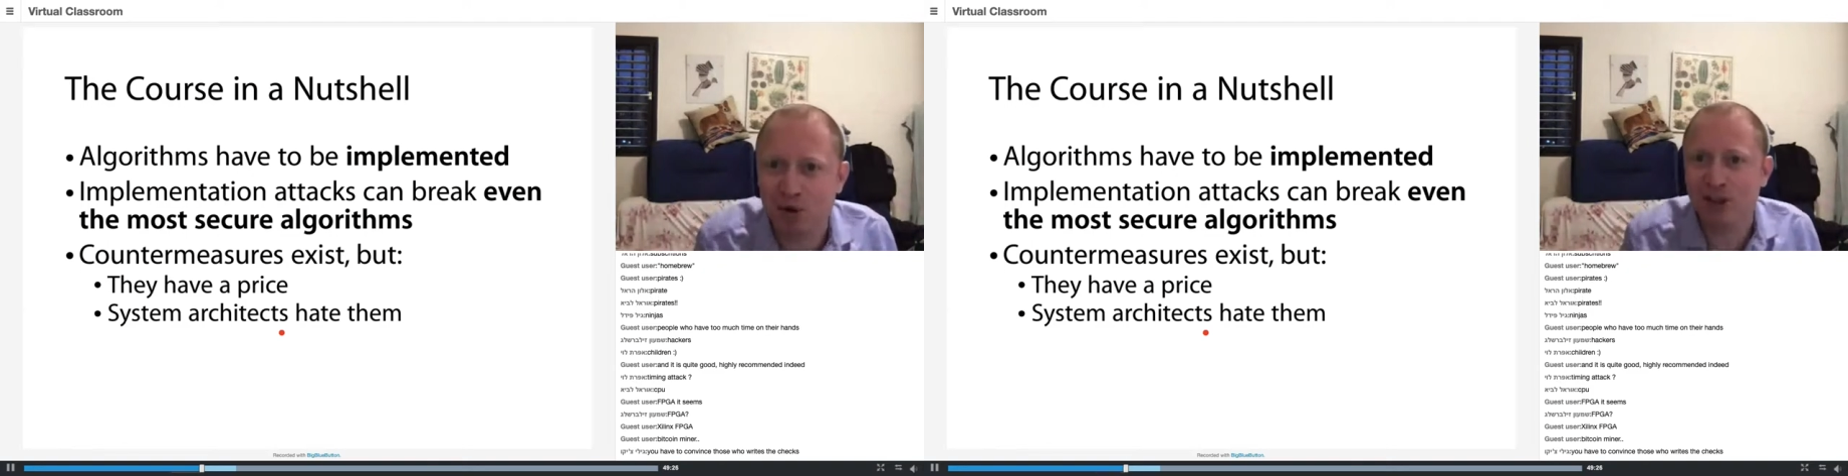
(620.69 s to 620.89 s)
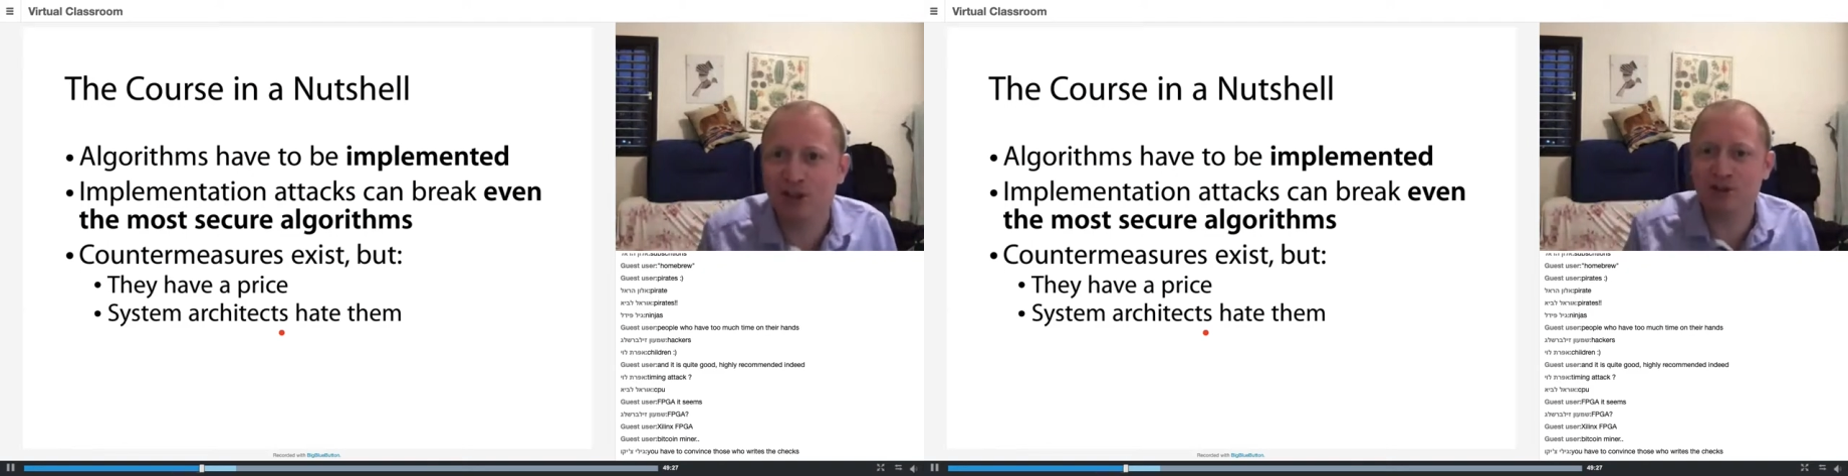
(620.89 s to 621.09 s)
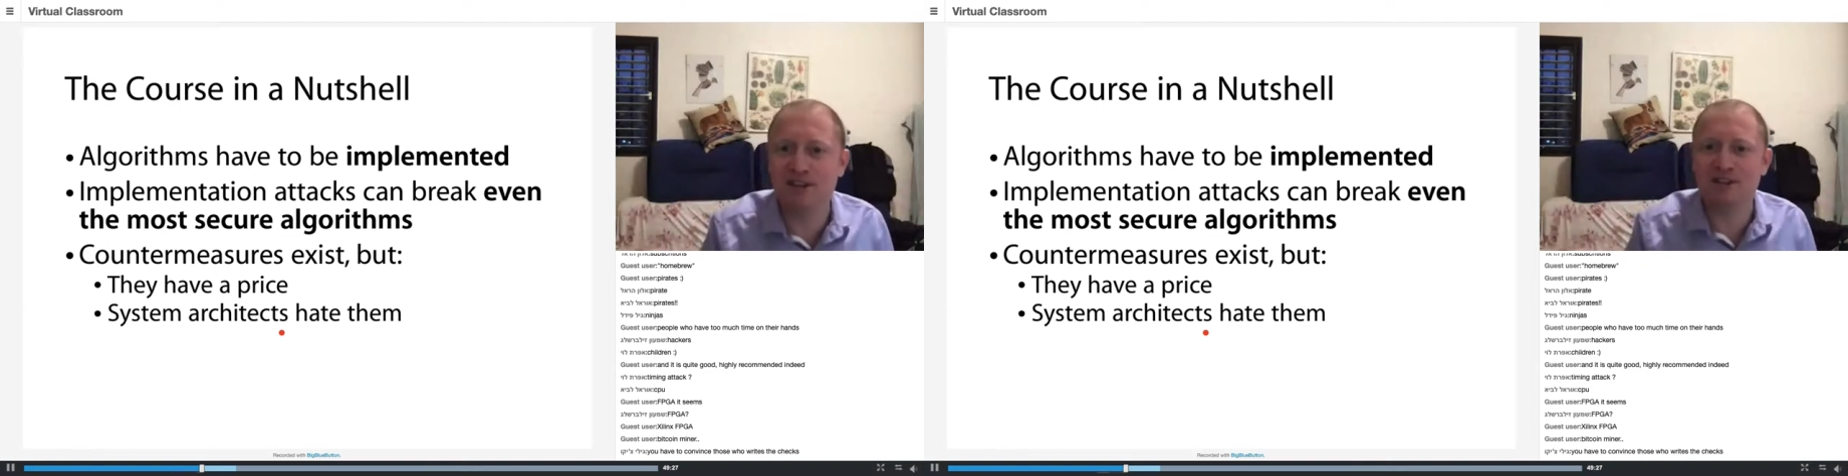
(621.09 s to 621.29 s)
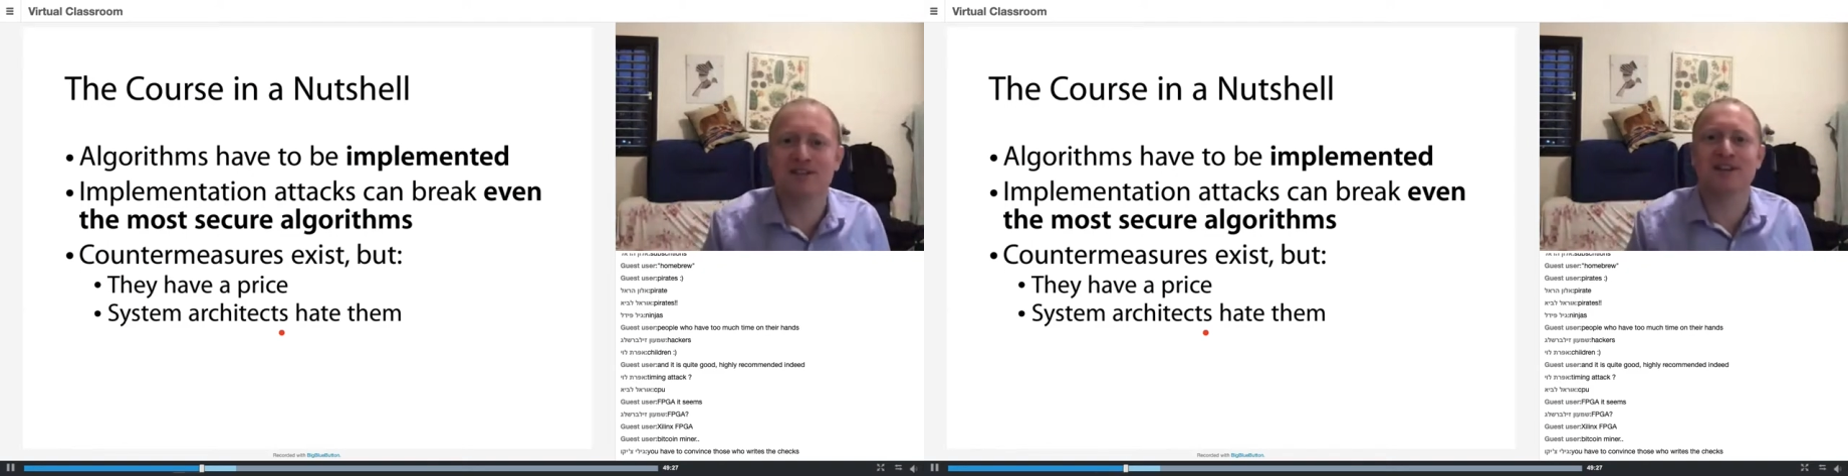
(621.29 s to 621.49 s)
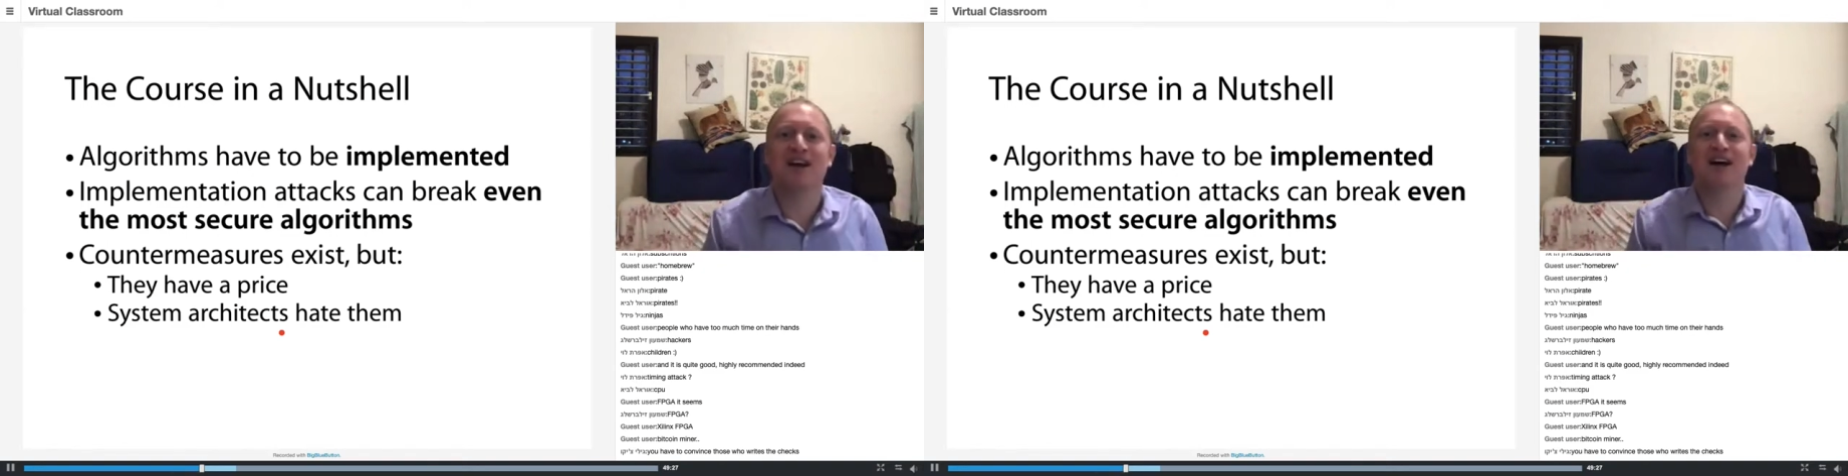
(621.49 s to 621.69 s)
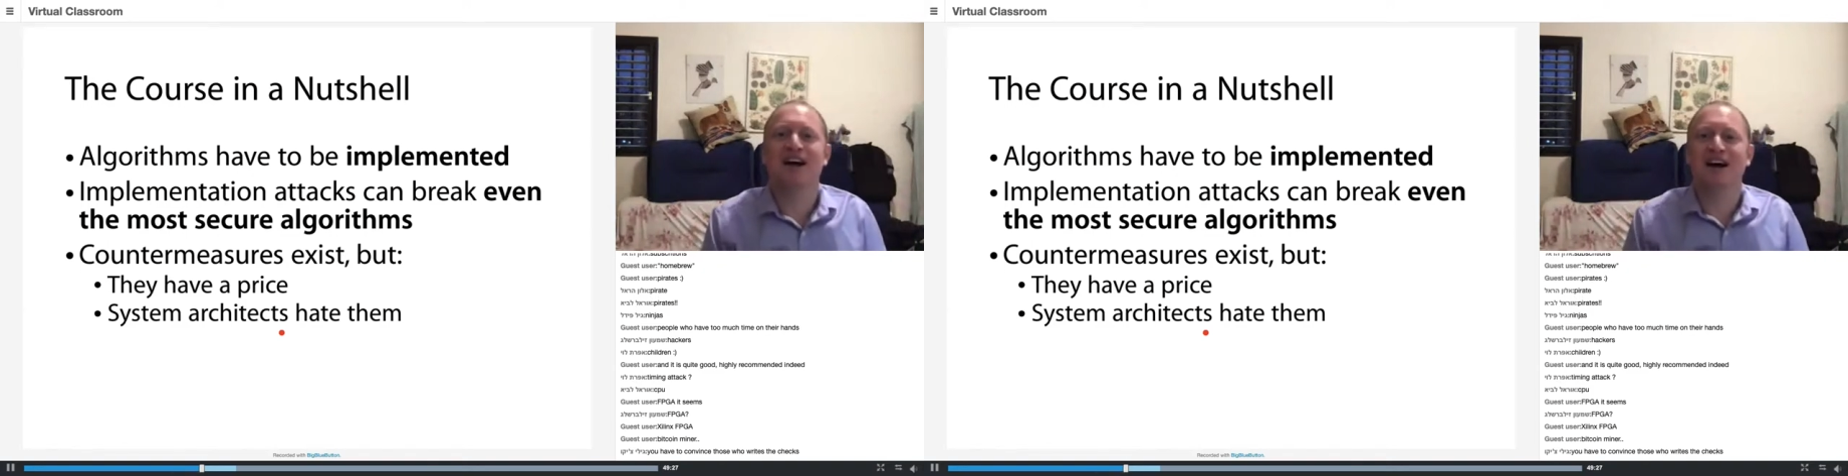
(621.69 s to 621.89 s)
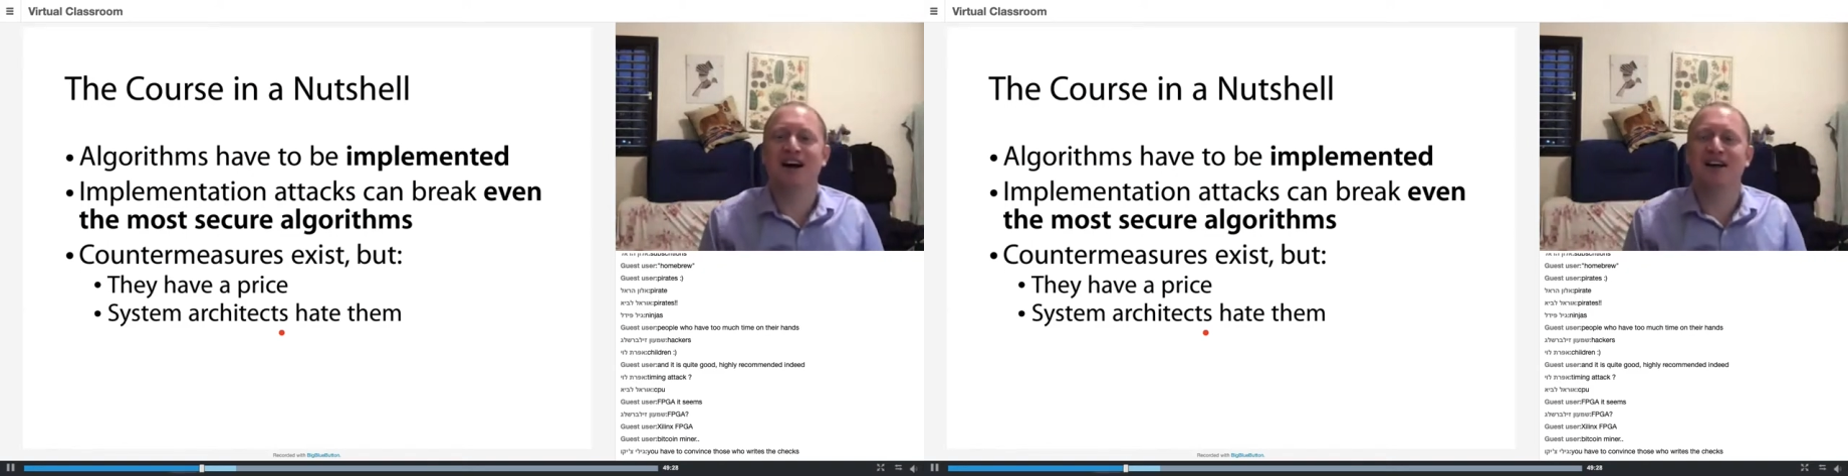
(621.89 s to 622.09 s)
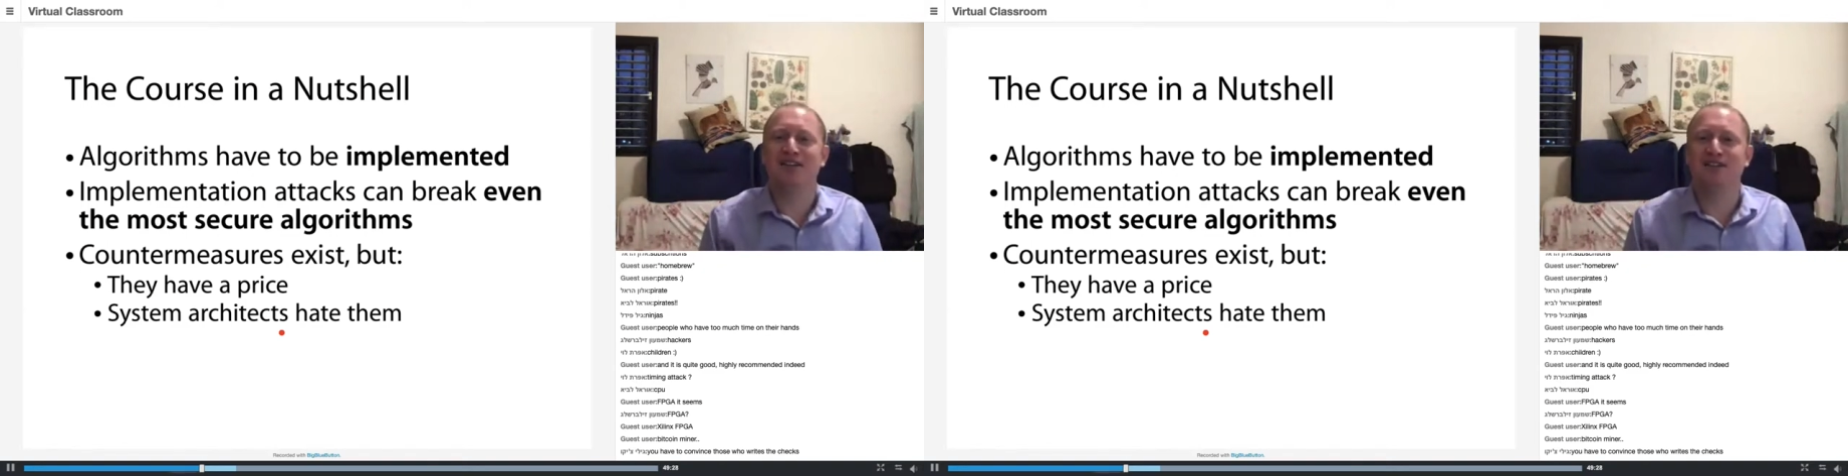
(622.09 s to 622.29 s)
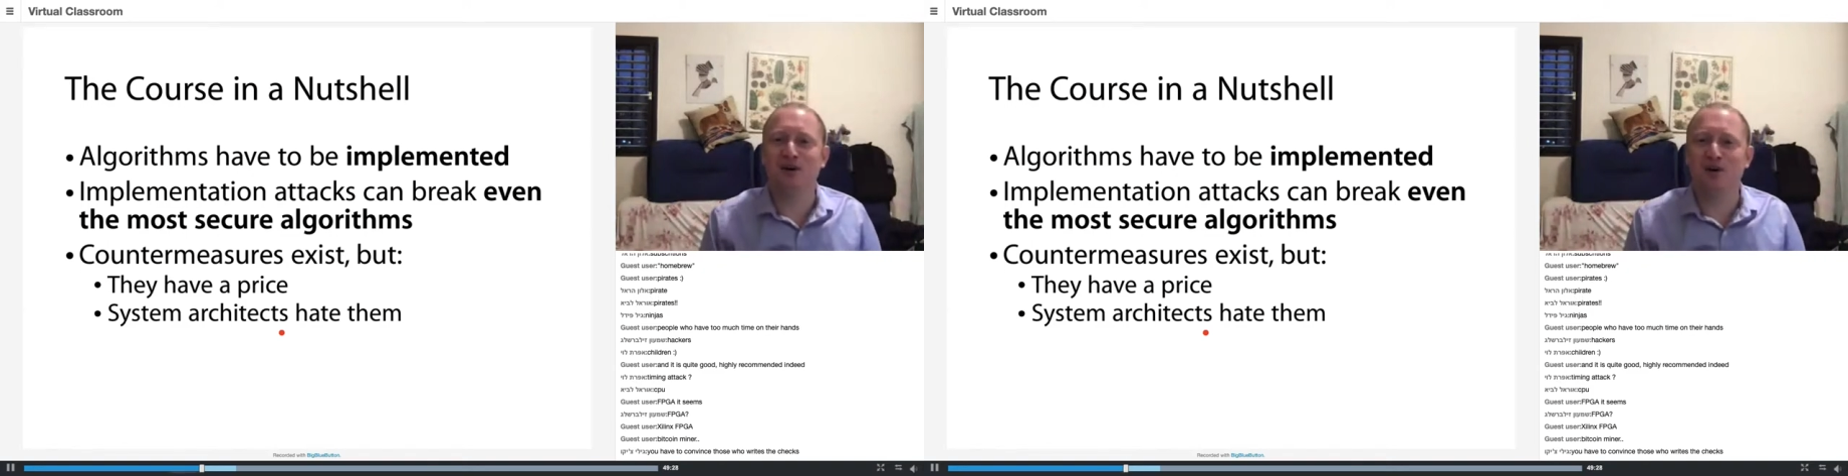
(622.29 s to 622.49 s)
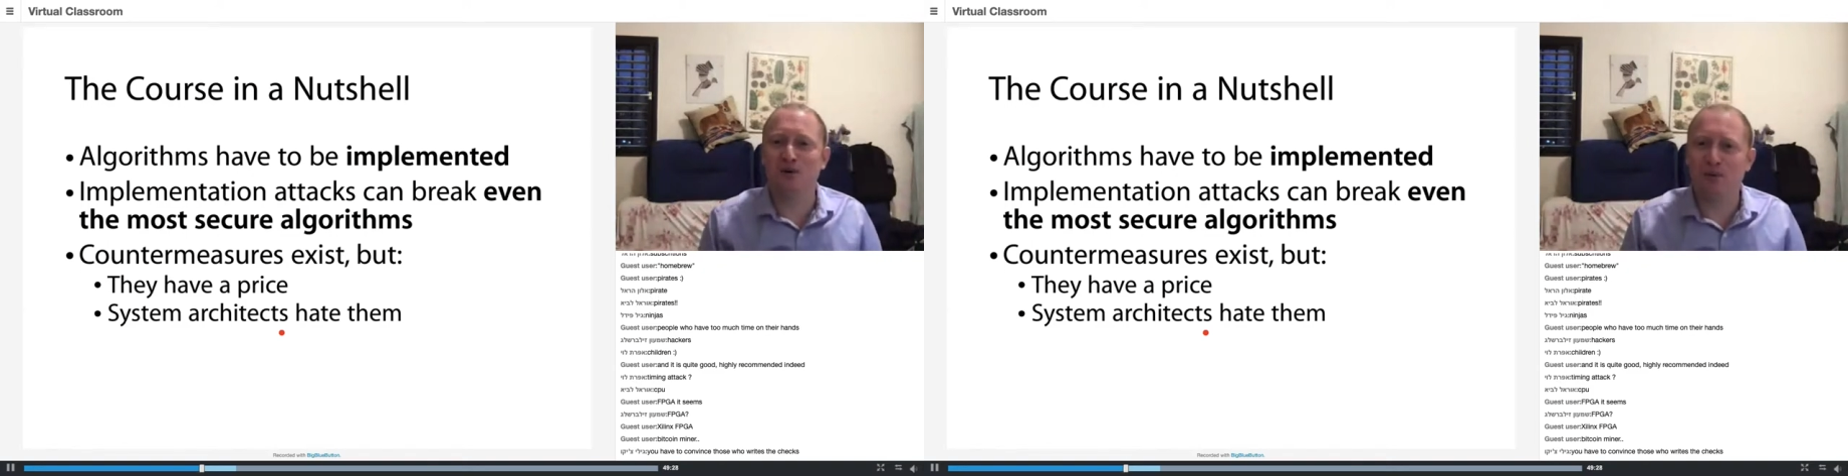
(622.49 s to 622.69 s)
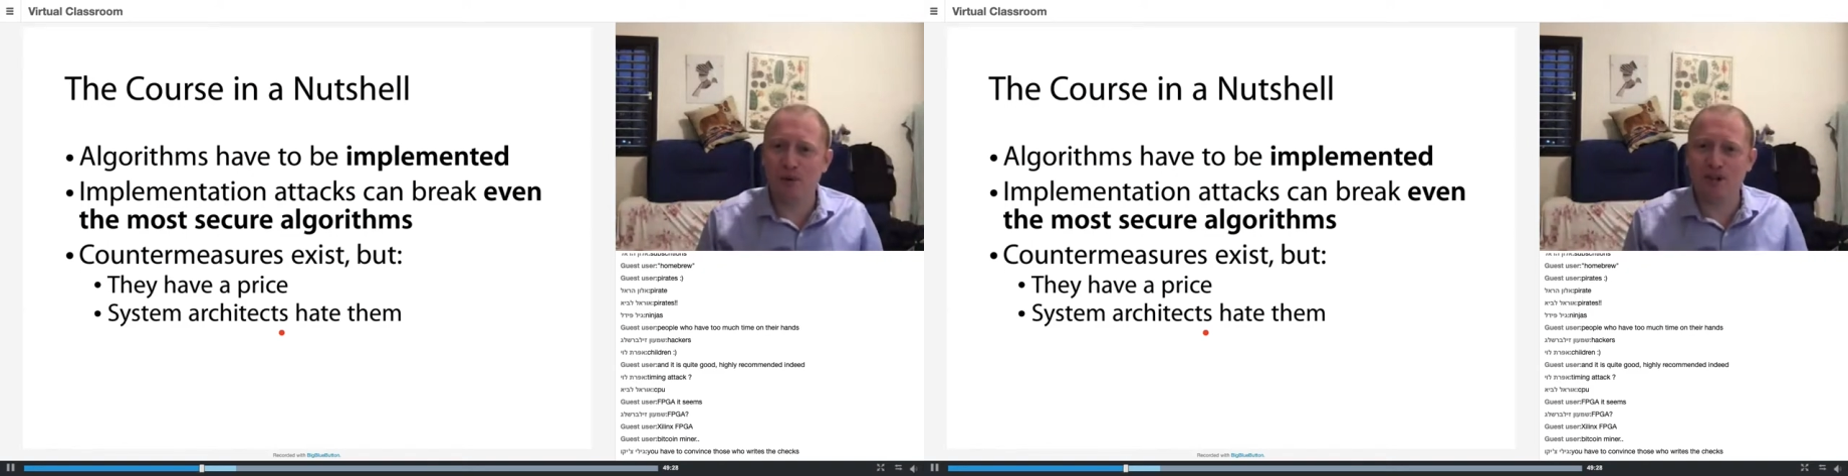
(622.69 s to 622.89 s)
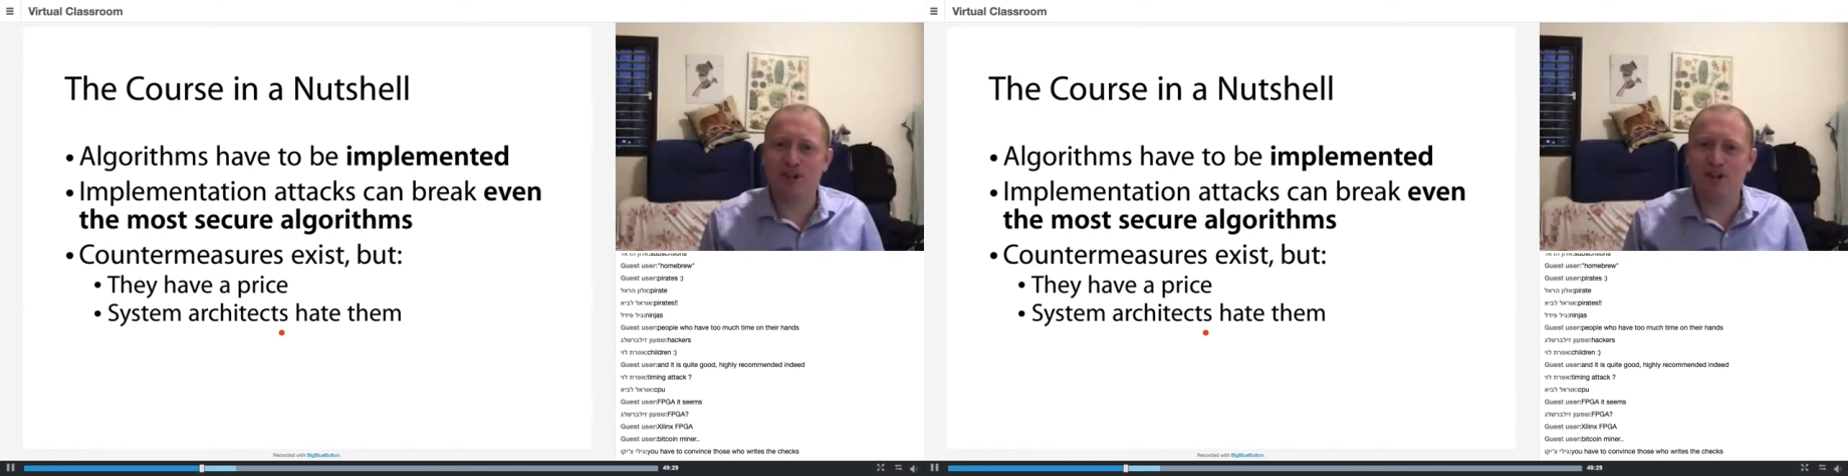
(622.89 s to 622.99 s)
the course is going to be talking about that.